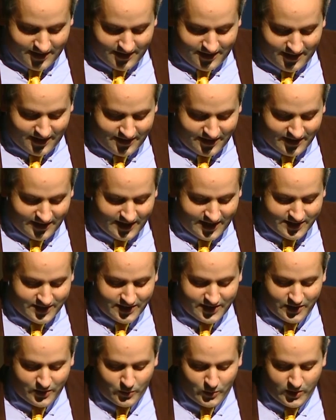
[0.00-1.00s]
Nonetheless,
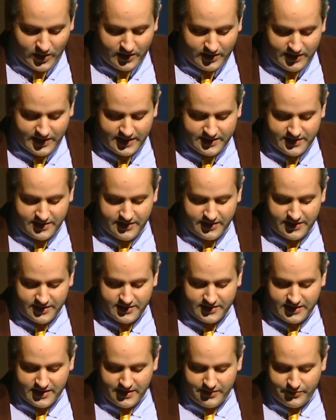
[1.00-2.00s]
their work led to the
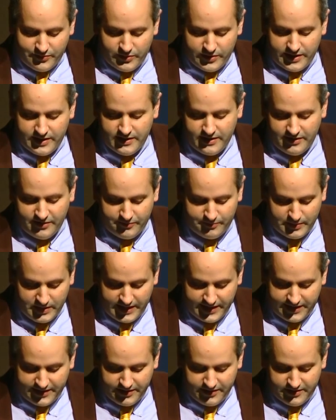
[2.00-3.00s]
discovery of
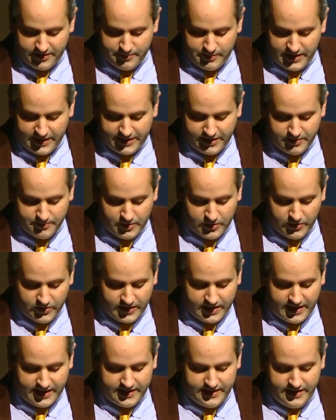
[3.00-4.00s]
the molecular
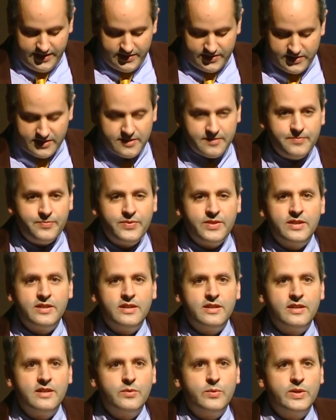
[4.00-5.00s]
motor kinesin,
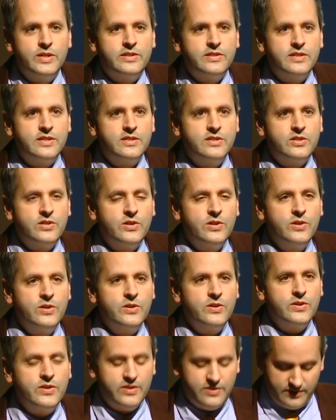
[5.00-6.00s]
which in
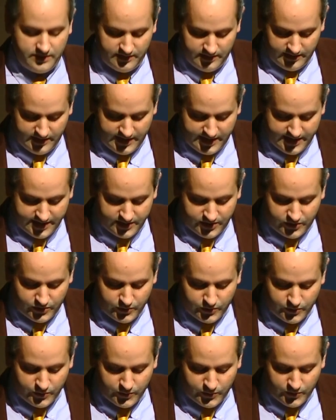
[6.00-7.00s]
turn led
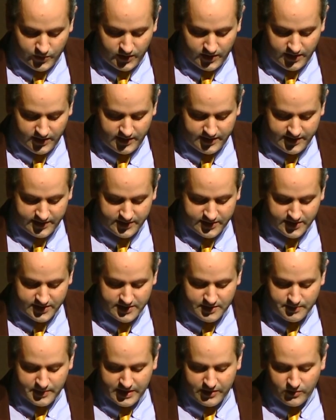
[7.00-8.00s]
to a
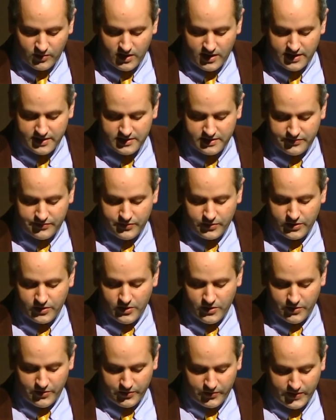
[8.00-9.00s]
decision by Ron to
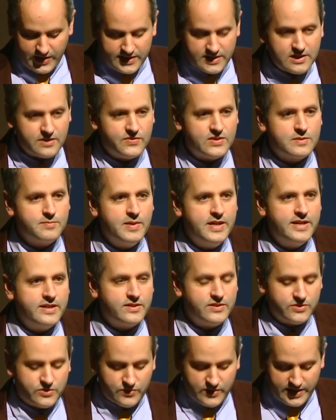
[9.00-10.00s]
forego the rest of his
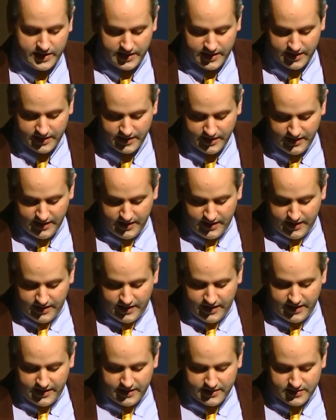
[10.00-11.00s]
medical training
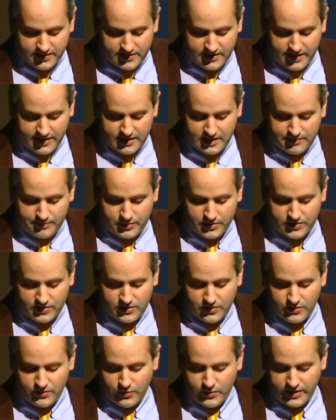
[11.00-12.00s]
and instead to
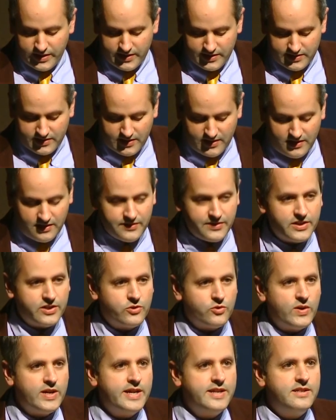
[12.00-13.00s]
pursue what he has called the
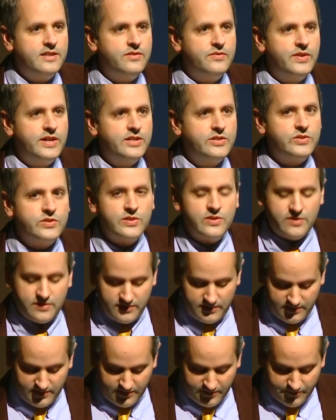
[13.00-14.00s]
grand adventure
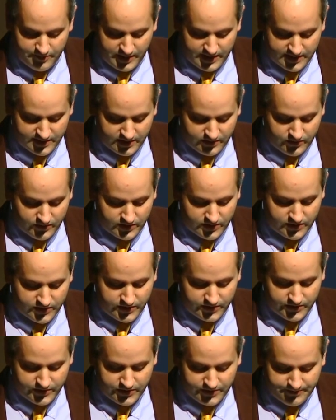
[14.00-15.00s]
of basic
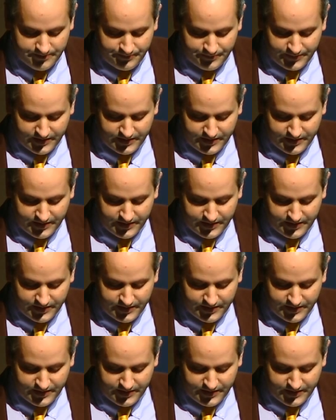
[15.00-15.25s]
research.